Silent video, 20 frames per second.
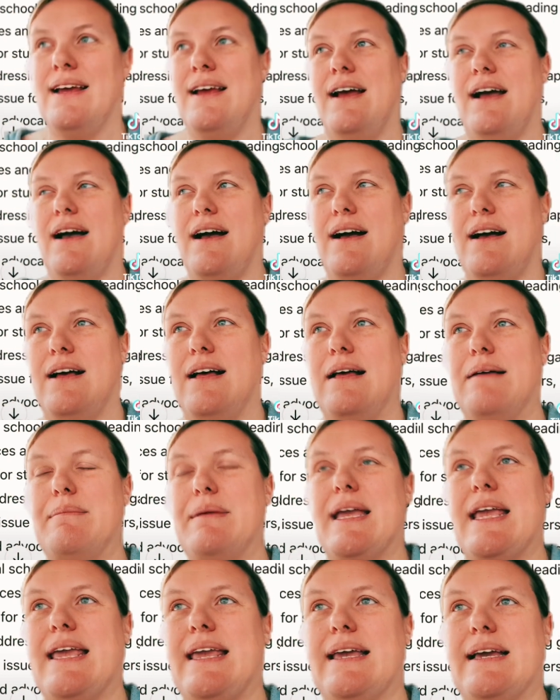
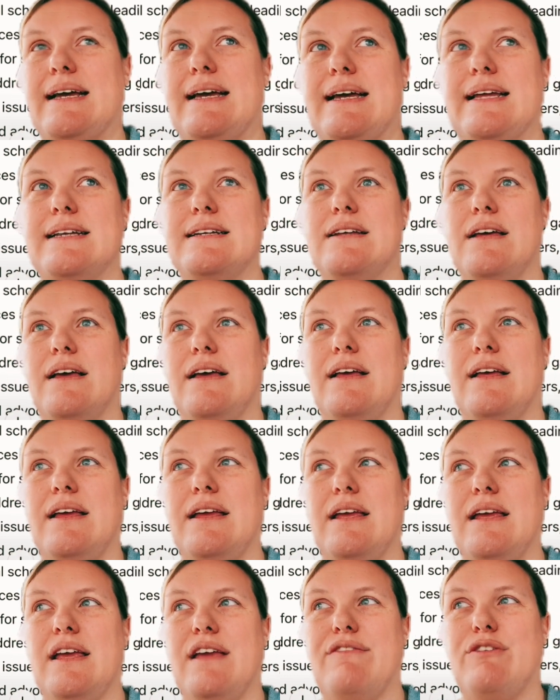And
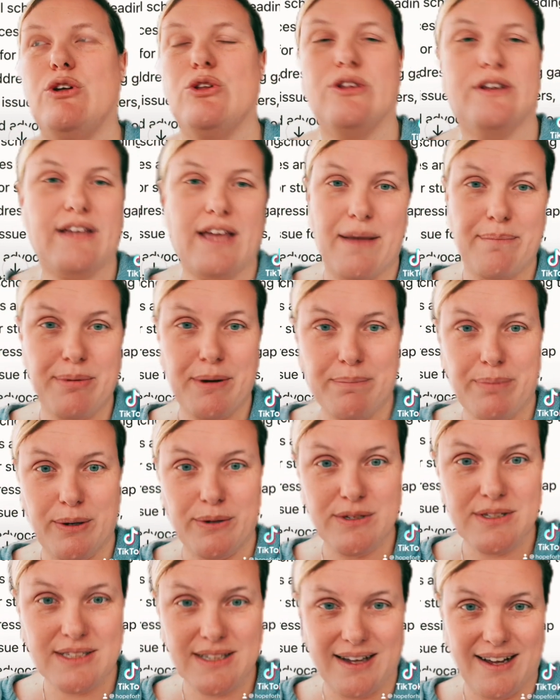if you look at
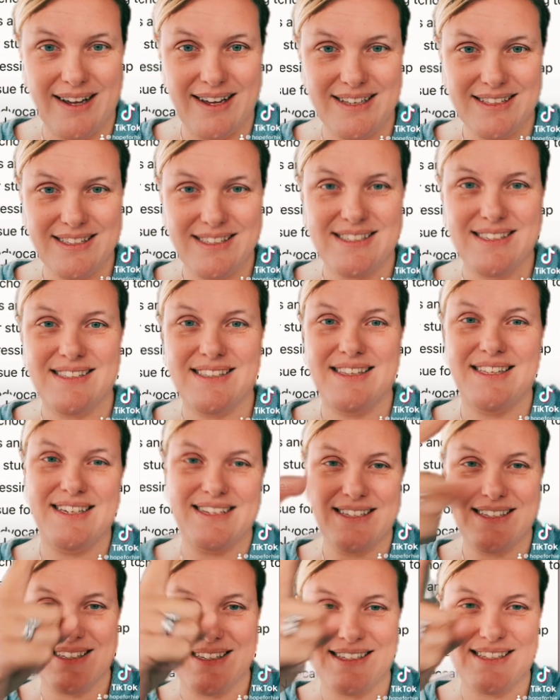proposed cuts,
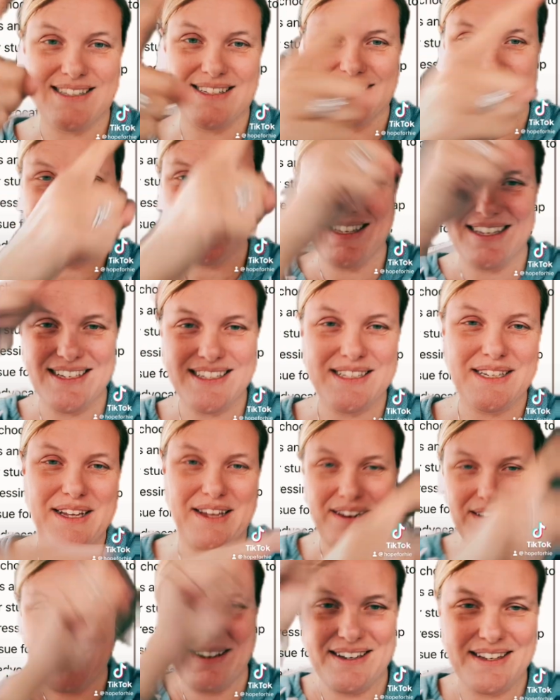this
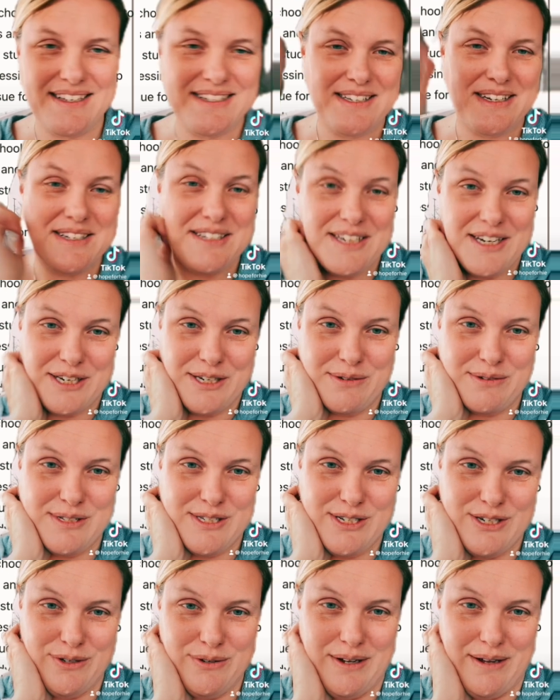continues
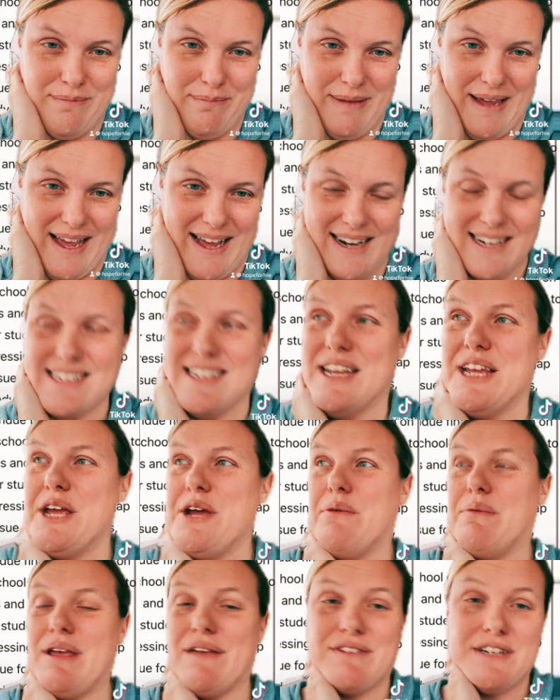to impact.
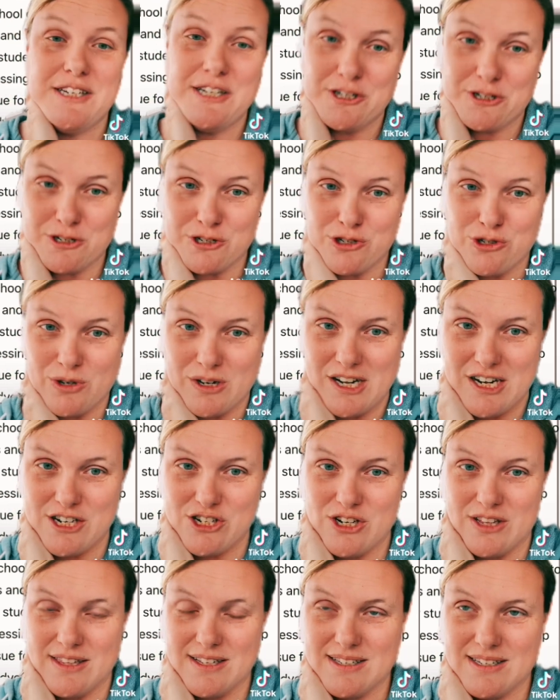We have a teacher shortage
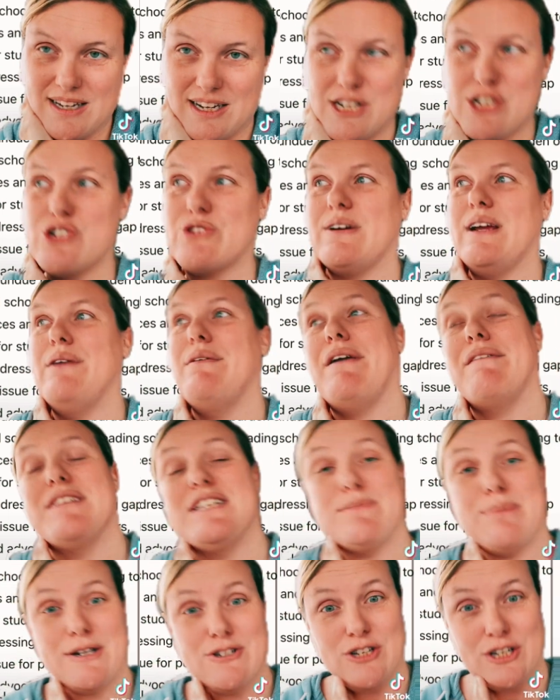in this country. We have a
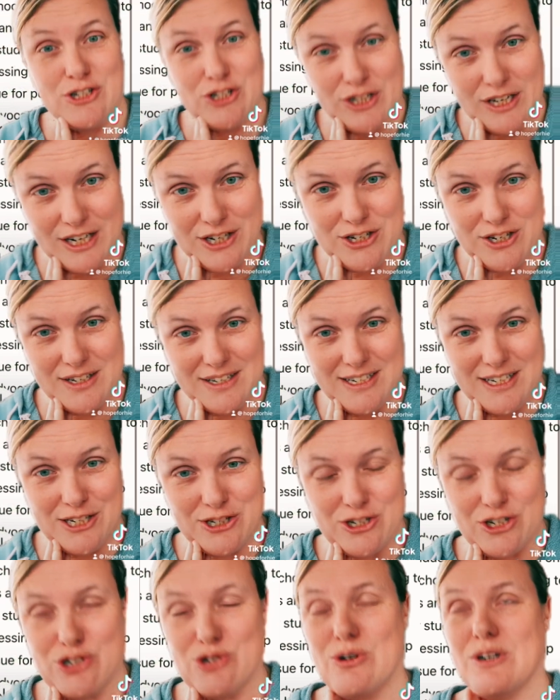special education
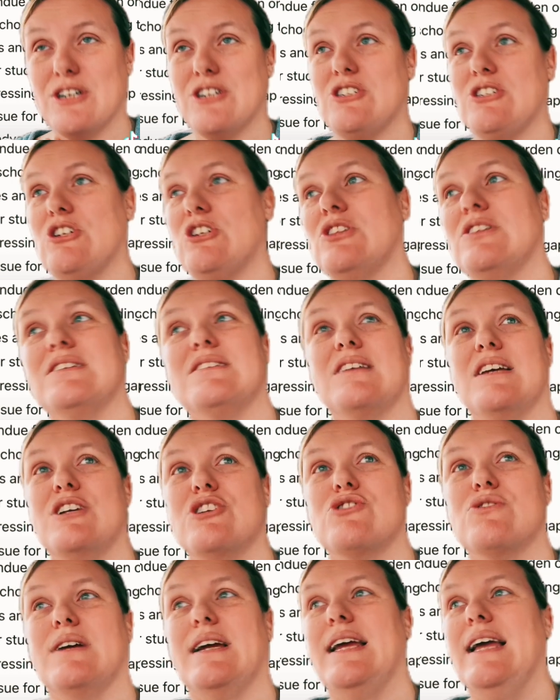teacher shortage in this
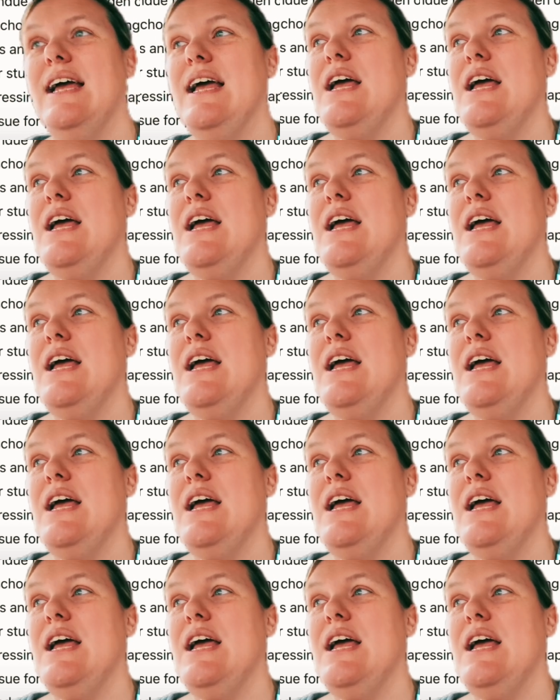country